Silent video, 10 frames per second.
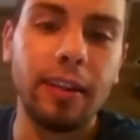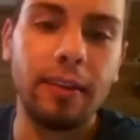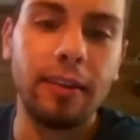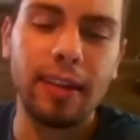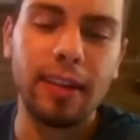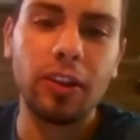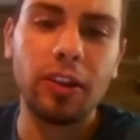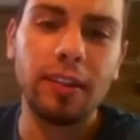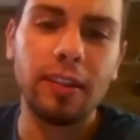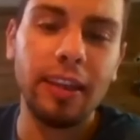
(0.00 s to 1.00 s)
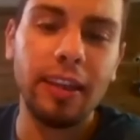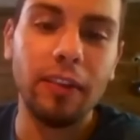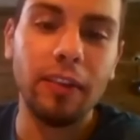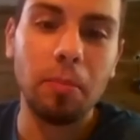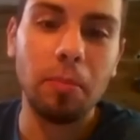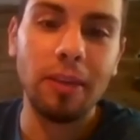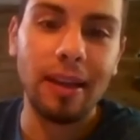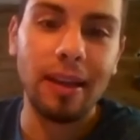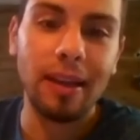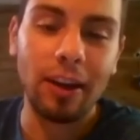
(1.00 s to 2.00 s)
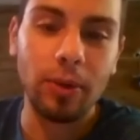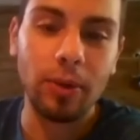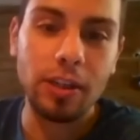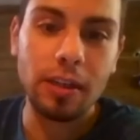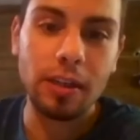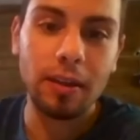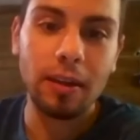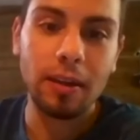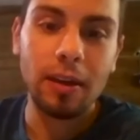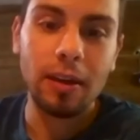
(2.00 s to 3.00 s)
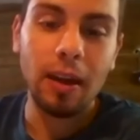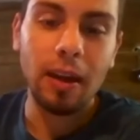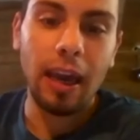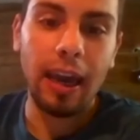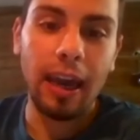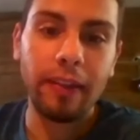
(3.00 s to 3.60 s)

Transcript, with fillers: Sanskrit is the Indian people language. But actually, and, at the end,